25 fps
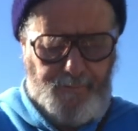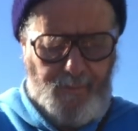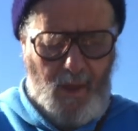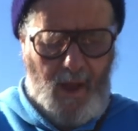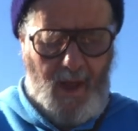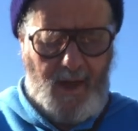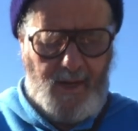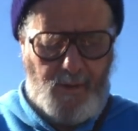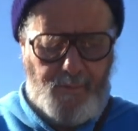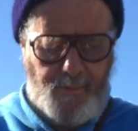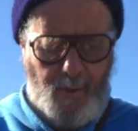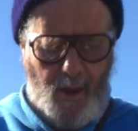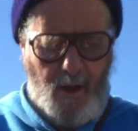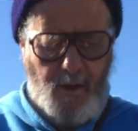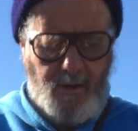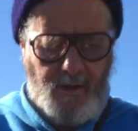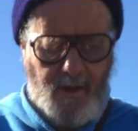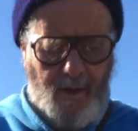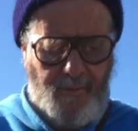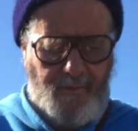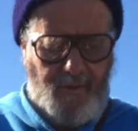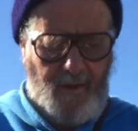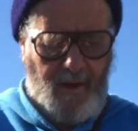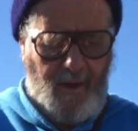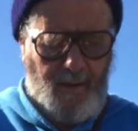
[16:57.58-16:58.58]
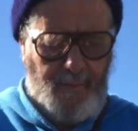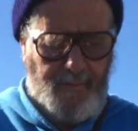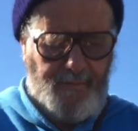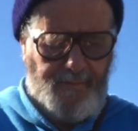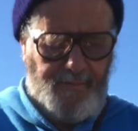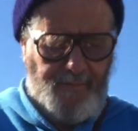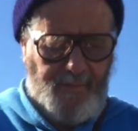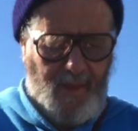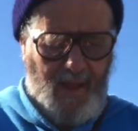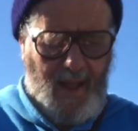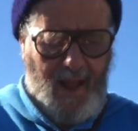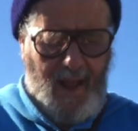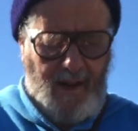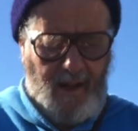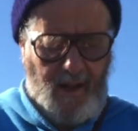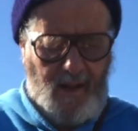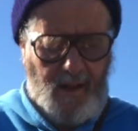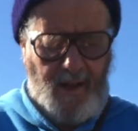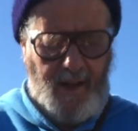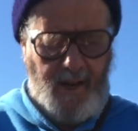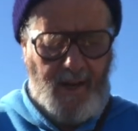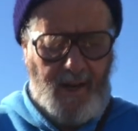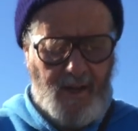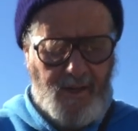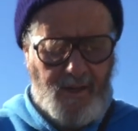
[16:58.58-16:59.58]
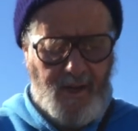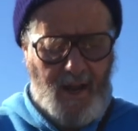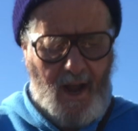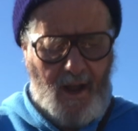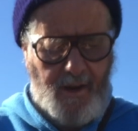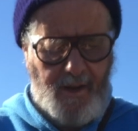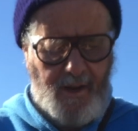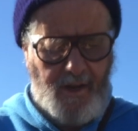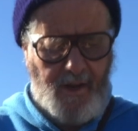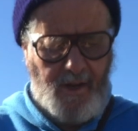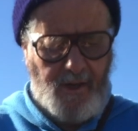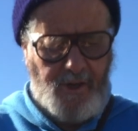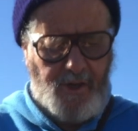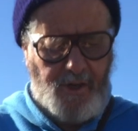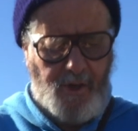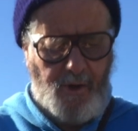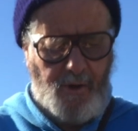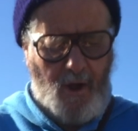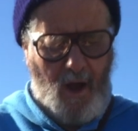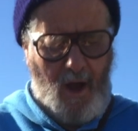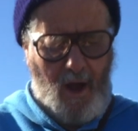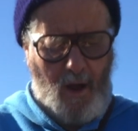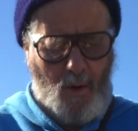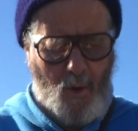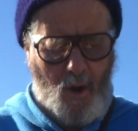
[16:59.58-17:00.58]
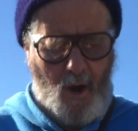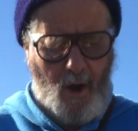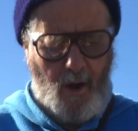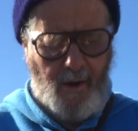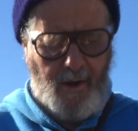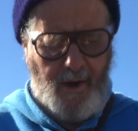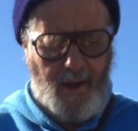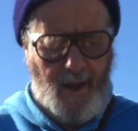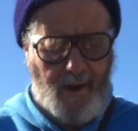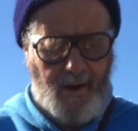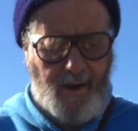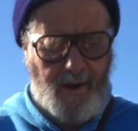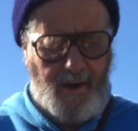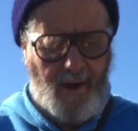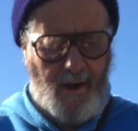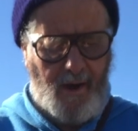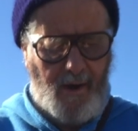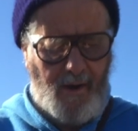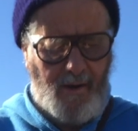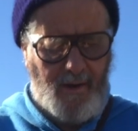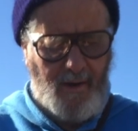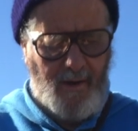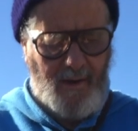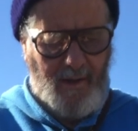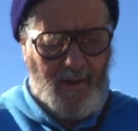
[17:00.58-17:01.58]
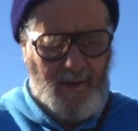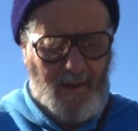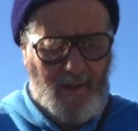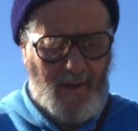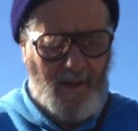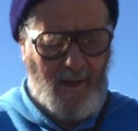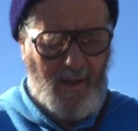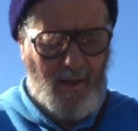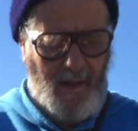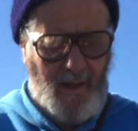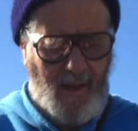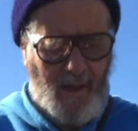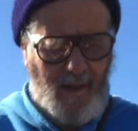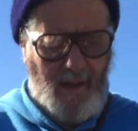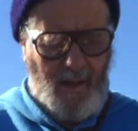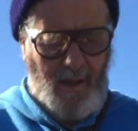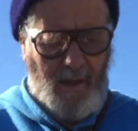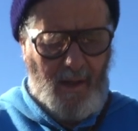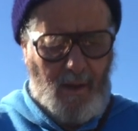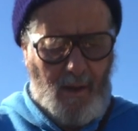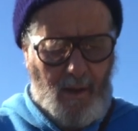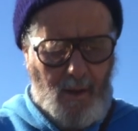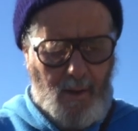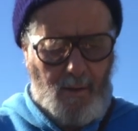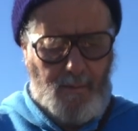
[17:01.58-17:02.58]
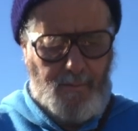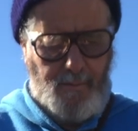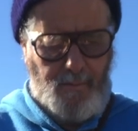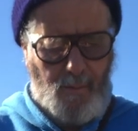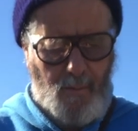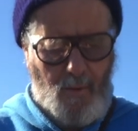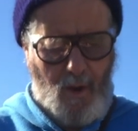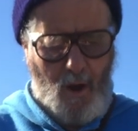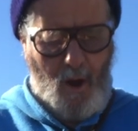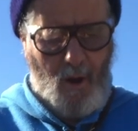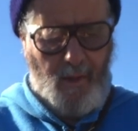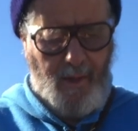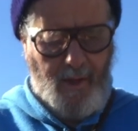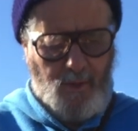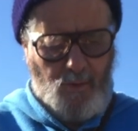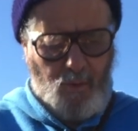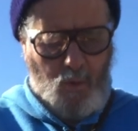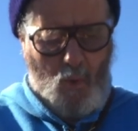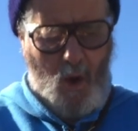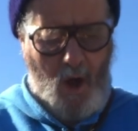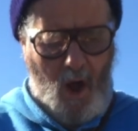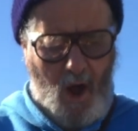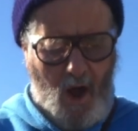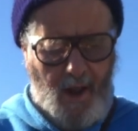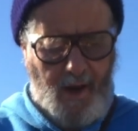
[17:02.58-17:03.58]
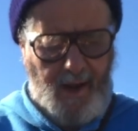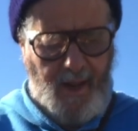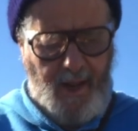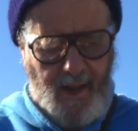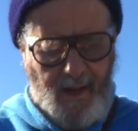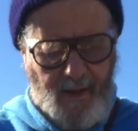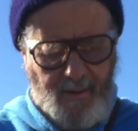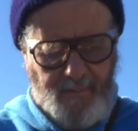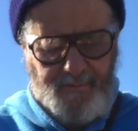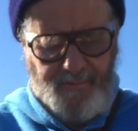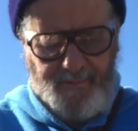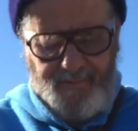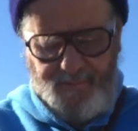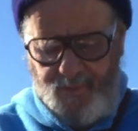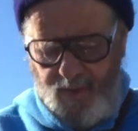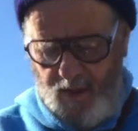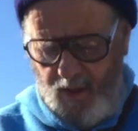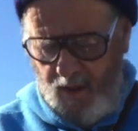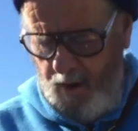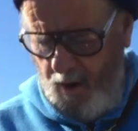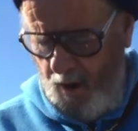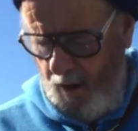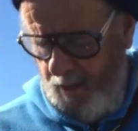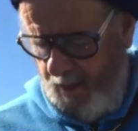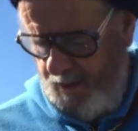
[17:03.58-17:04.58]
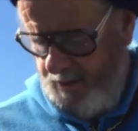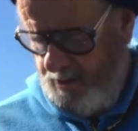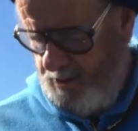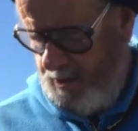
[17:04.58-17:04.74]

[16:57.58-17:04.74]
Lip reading: I suppose if you had to clean this out and you just shoot hot water down in there, all this wadding and all that